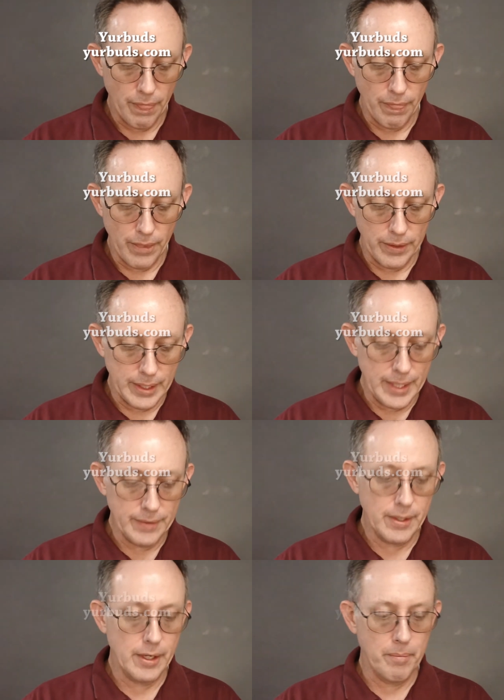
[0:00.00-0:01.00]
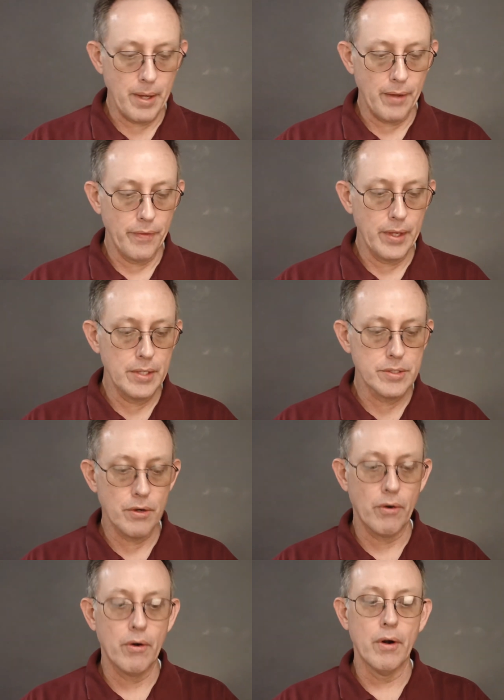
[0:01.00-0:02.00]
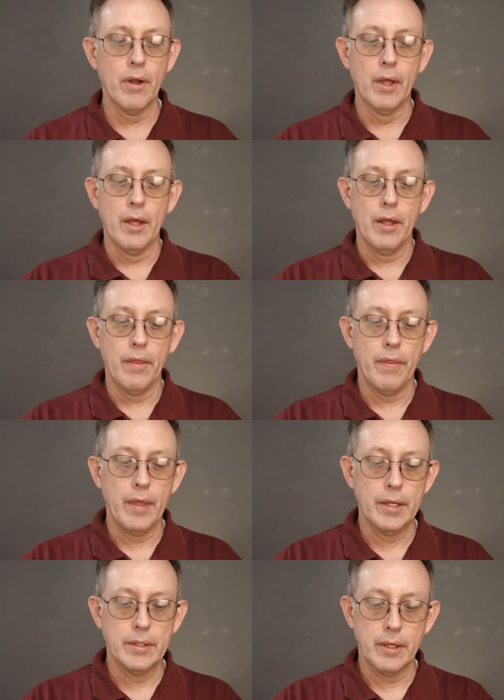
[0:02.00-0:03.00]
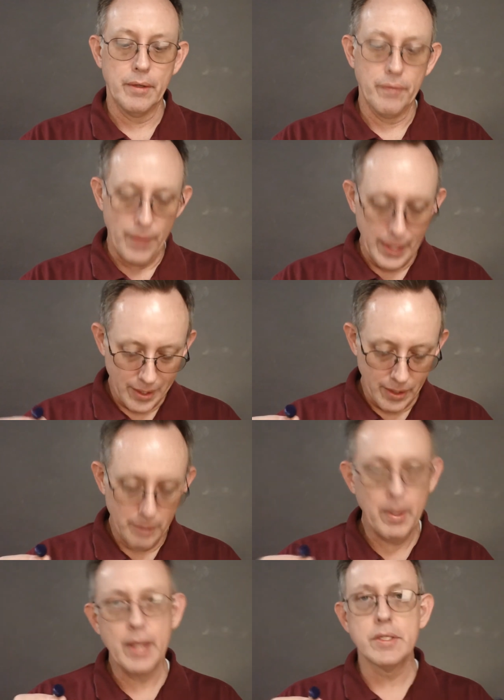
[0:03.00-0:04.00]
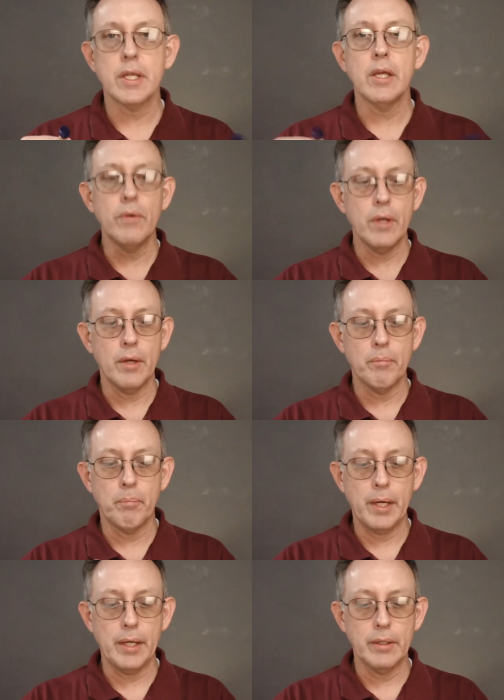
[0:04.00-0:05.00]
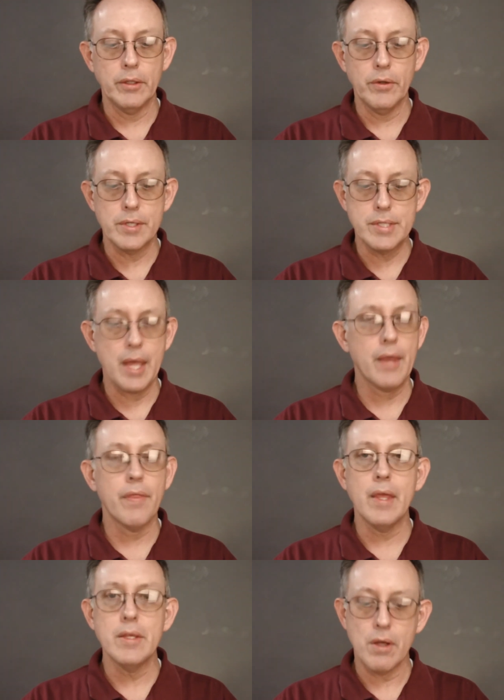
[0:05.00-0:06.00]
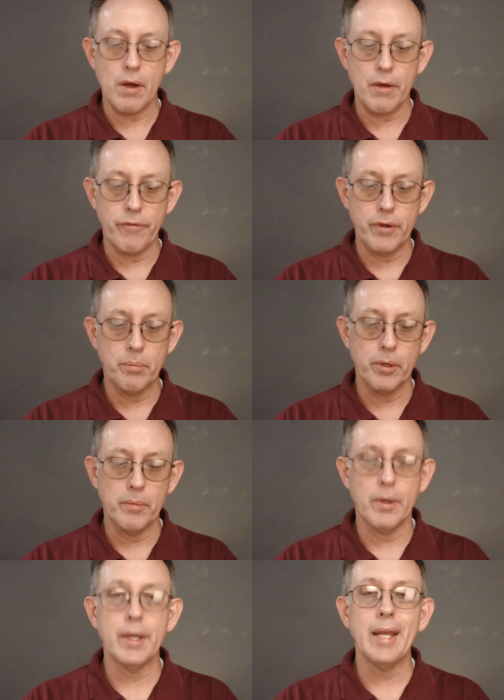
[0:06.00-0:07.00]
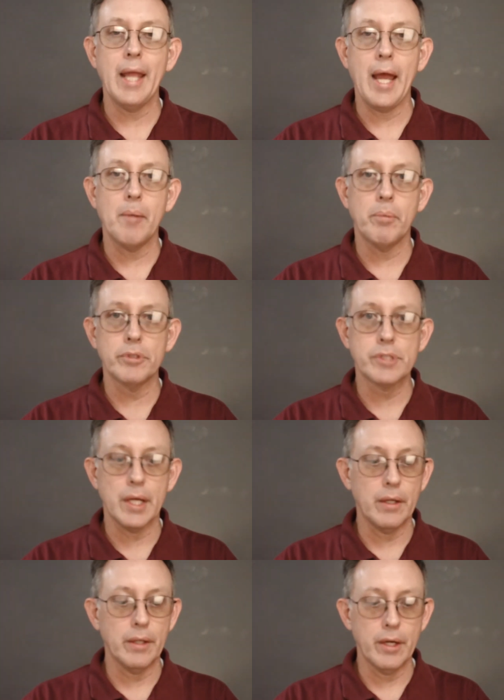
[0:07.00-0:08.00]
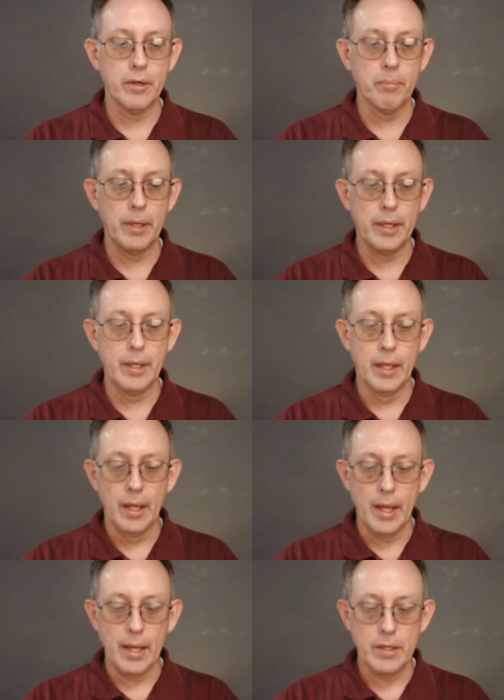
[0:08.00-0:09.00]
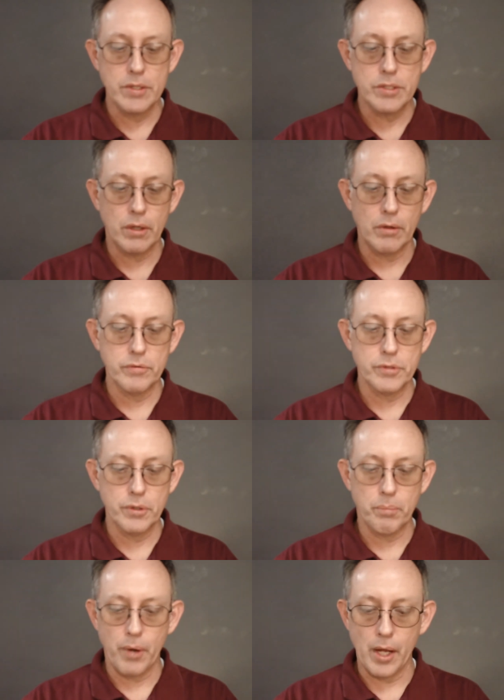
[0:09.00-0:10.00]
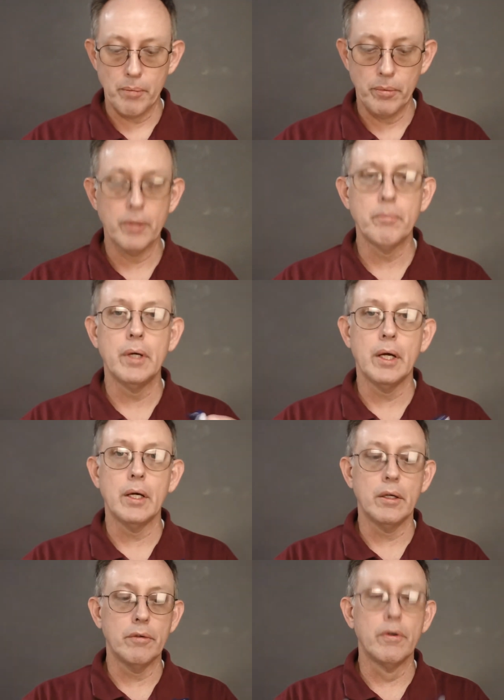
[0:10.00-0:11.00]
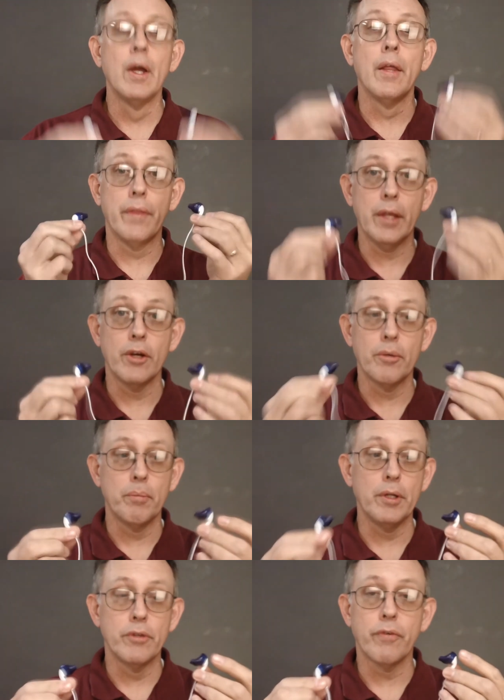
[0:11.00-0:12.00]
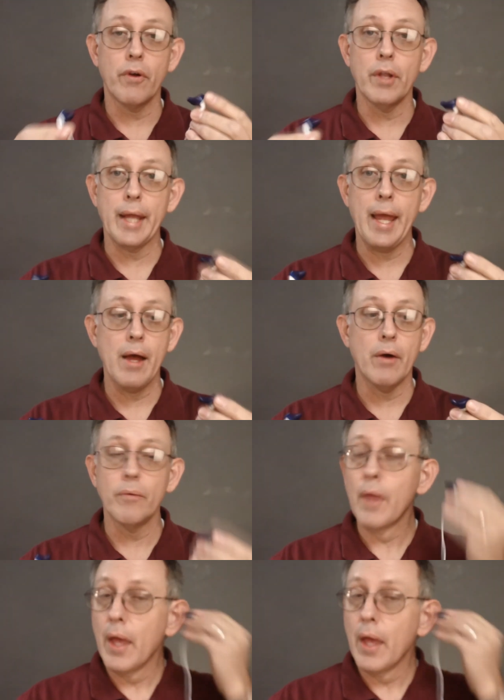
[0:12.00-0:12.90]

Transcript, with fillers: The neat thing about these are that uh, they come as a unit, but you can take these off and put them on any Apple style earbud, and it solves the problem of the earbuds falling out.